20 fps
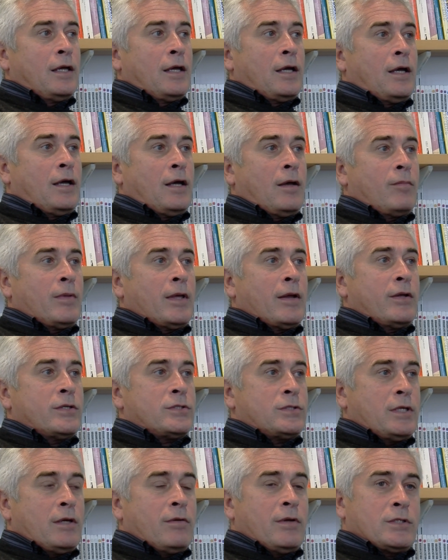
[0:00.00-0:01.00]
there are
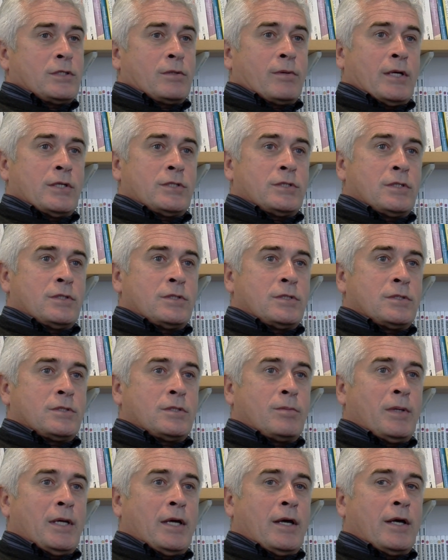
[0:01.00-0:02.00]
serious questions
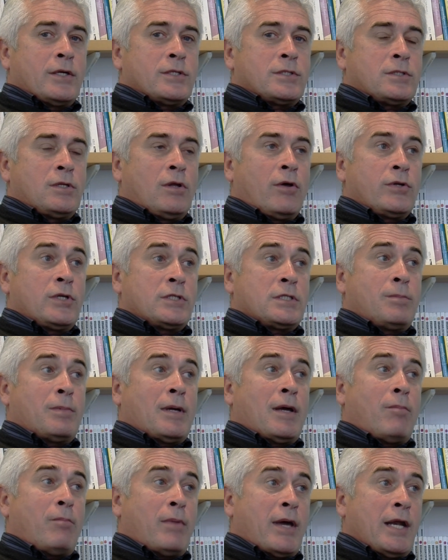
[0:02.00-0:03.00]
to be asked, not just
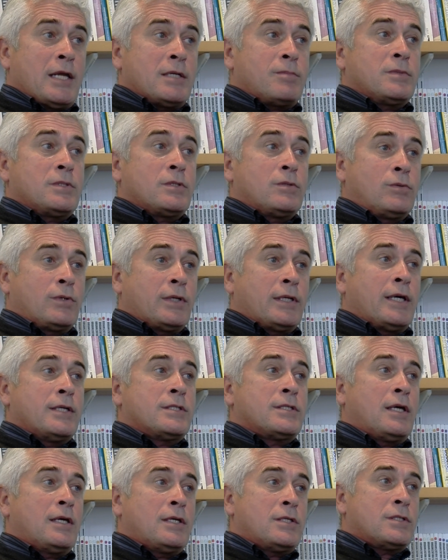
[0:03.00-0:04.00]
about management and
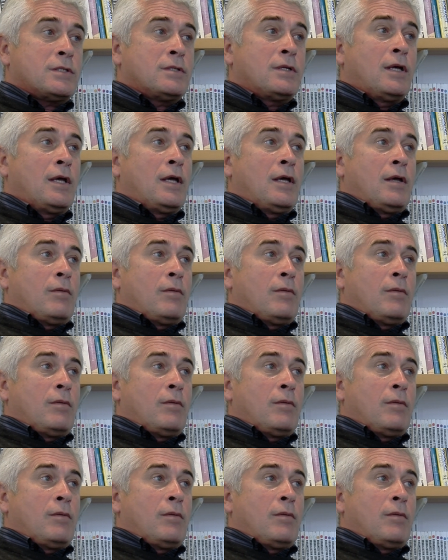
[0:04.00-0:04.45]
organisation,